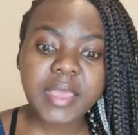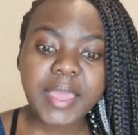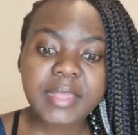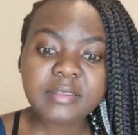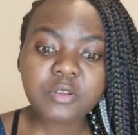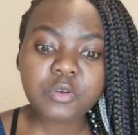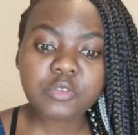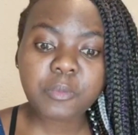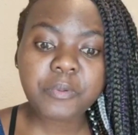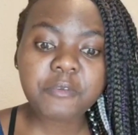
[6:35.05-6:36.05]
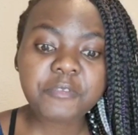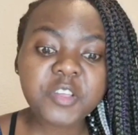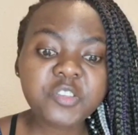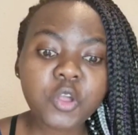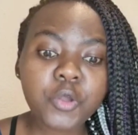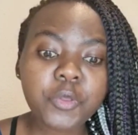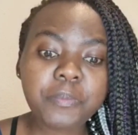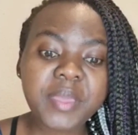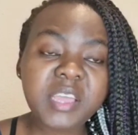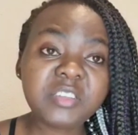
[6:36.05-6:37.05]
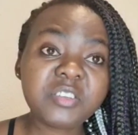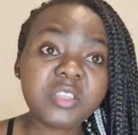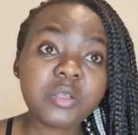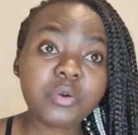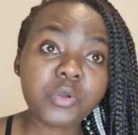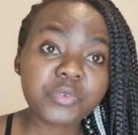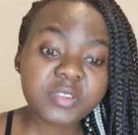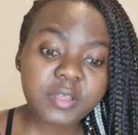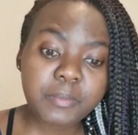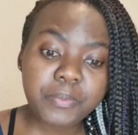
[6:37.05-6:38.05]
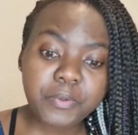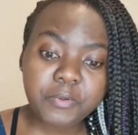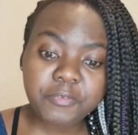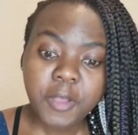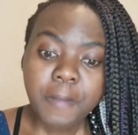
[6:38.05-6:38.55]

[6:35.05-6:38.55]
and also professional occupation or written proof,